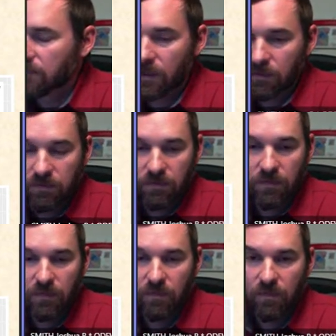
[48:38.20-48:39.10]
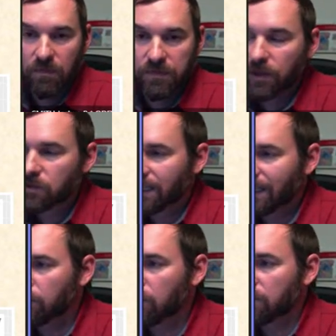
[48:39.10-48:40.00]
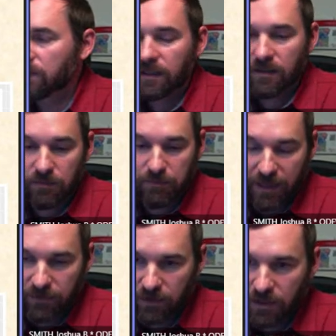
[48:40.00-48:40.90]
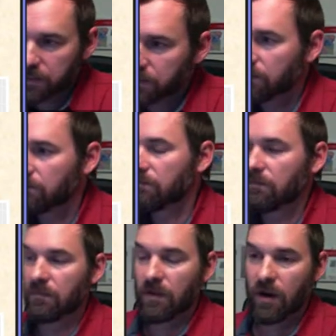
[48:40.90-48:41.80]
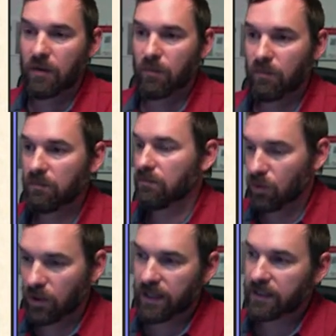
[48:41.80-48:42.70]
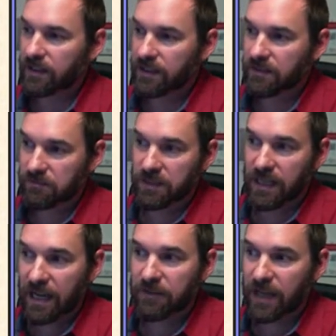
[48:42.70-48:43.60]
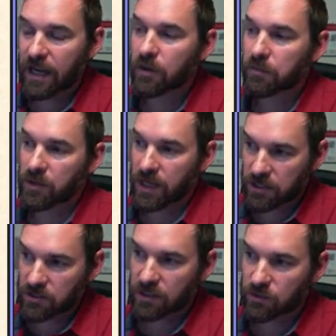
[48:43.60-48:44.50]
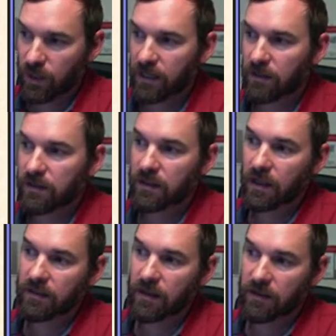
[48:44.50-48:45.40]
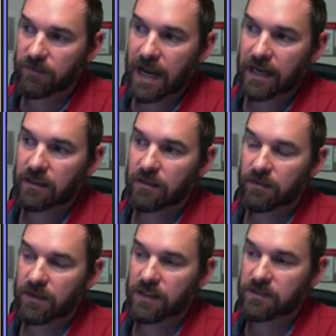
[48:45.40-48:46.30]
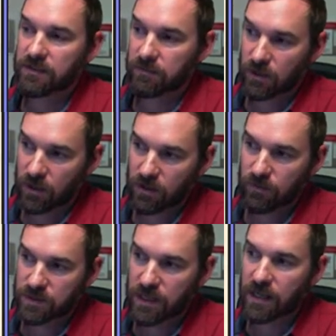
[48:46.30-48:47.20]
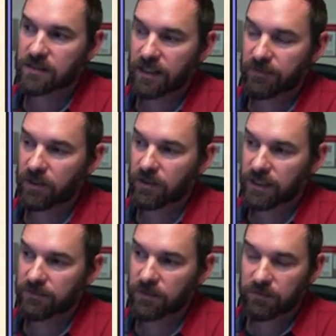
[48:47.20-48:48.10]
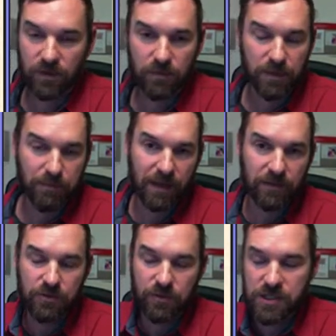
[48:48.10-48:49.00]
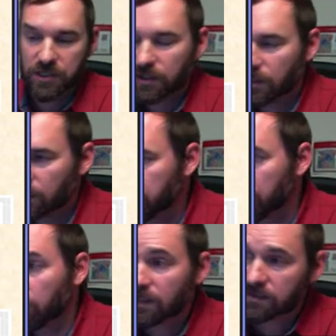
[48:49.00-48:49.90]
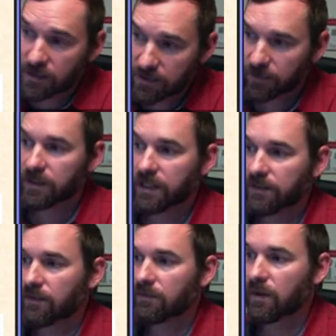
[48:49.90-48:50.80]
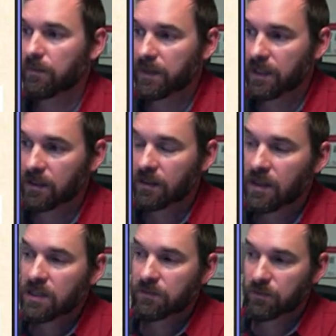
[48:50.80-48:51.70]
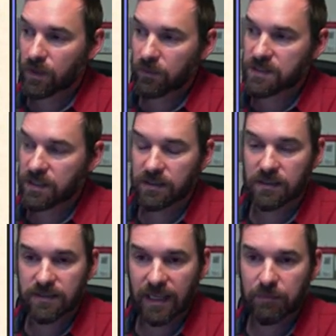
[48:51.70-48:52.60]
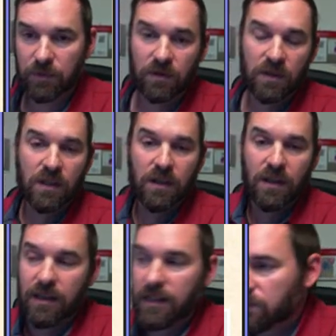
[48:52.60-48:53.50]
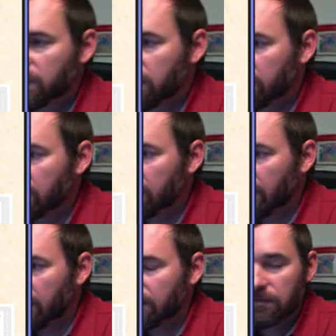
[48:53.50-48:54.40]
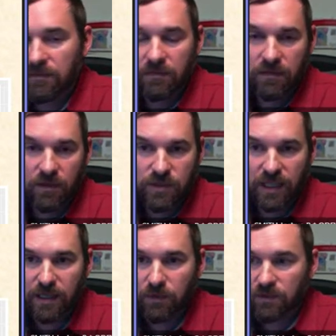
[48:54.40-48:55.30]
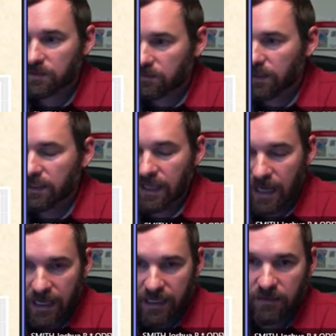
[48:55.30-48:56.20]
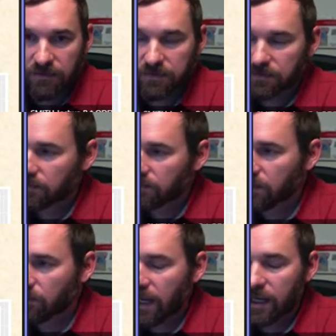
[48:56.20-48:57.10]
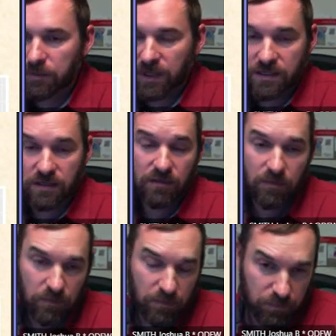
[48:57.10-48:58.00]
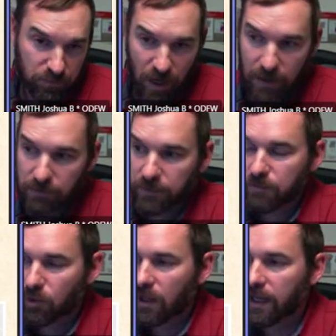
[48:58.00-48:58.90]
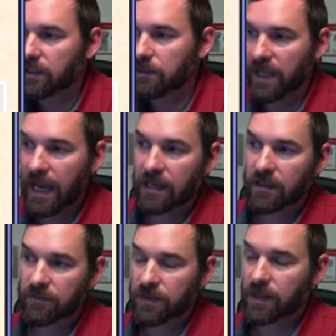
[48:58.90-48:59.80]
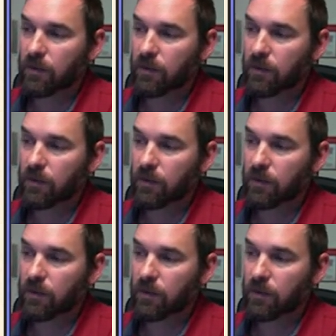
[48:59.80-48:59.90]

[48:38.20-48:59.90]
you know, those animals that are malnourished are more likely to die of coyote predation as well. And, and in fact, this curve was not significantly different from the malnutrition curve, but it was significantly different from the frequency in the sample. And this would tend to indicate those animals that die of you know coyote predation probably more likely to be added if